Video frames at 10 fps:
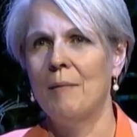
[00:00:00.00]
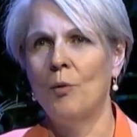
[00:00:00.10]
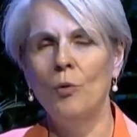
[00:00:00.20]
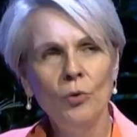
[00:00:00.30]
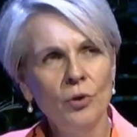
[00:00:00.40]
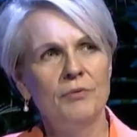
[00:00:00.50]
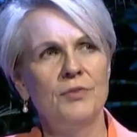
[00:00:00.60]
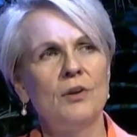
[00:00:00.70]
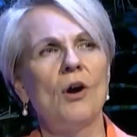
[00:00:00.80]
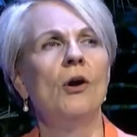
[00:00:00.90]
all of
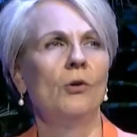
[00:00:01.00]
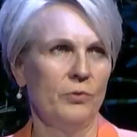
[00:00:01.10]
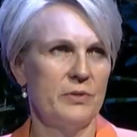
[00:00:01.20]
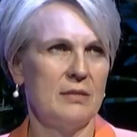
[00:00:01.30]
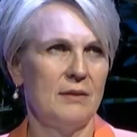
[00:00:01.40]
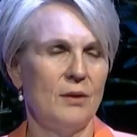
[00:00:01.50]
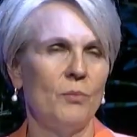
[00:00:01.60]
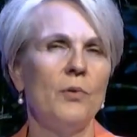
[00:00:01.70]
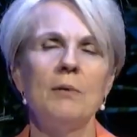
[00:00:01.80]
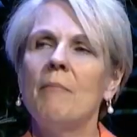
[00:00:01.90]
the goals
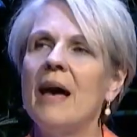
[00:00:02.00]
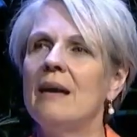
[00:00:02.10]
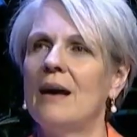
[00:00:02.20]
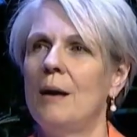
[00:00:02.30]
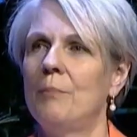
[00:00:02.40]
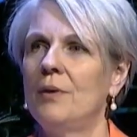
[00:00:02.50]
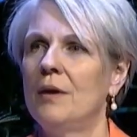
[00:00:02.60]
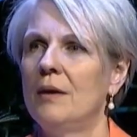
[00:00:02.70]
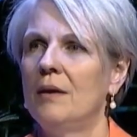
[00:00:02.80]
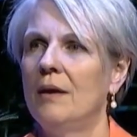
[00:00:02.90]
that would make up
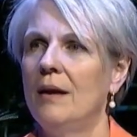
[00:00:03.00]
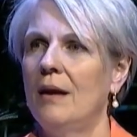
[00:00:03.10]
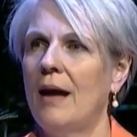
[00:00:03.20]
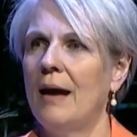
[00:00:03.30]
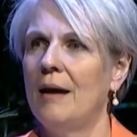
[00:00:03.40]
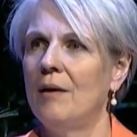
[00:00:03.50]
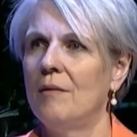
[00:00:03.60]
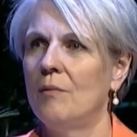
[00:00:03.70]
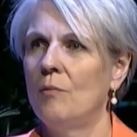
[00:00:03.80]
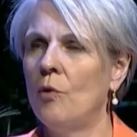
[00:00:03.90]

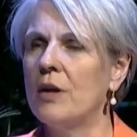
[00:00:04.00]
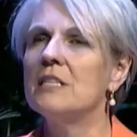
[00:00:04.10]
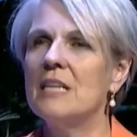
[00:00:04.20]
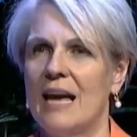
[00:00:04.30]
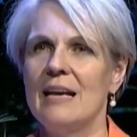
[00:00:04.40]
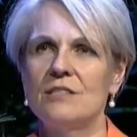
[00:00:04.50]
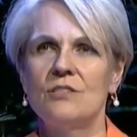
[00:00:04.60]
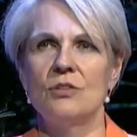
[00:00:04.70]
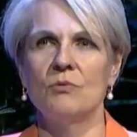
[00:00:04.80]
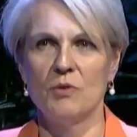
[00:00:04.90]
what it takes
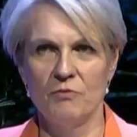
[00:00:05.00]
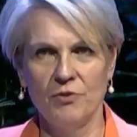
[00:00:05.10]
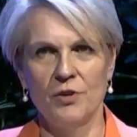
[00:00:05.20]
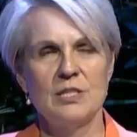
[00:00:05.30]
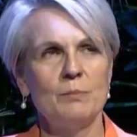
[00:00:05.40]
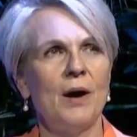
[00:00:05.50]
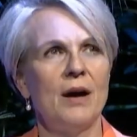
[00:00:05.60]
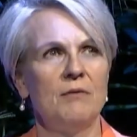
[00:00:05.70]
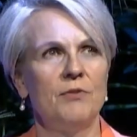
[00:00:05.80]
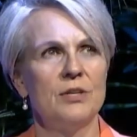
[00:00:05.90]
to reverse
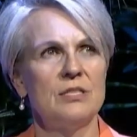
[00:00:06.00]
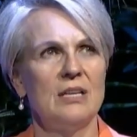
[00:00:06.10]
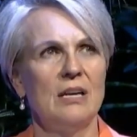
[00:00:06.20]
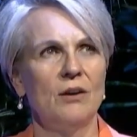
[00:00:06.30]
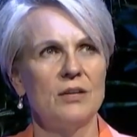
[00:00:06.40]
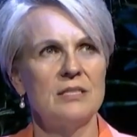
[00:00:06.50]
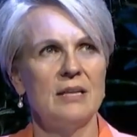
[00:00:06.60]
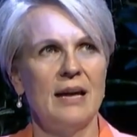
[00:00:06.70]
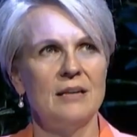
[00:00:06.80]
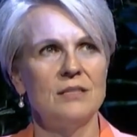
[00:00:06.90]
biodiversity loss.
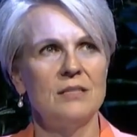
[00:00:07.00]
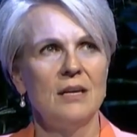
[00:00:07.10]
And